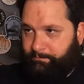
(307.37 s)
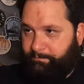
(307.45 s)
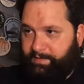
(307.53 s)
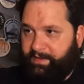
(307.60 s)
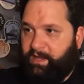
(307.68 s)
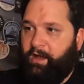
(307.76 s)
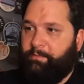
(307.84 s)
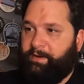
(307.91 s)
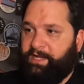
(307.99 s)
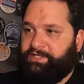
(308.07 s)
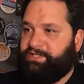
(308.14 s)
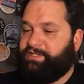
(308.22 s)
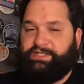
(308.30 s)
the
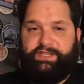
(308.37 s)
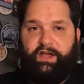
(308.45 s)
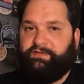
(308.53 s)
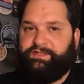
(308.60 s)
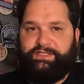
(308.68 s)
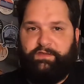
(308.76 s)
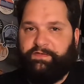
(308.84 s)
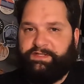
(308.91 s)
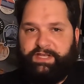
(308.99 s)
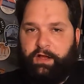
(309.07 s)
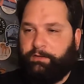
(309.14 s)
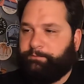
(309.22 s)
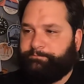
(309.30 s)
carbonation just dances on the tongue.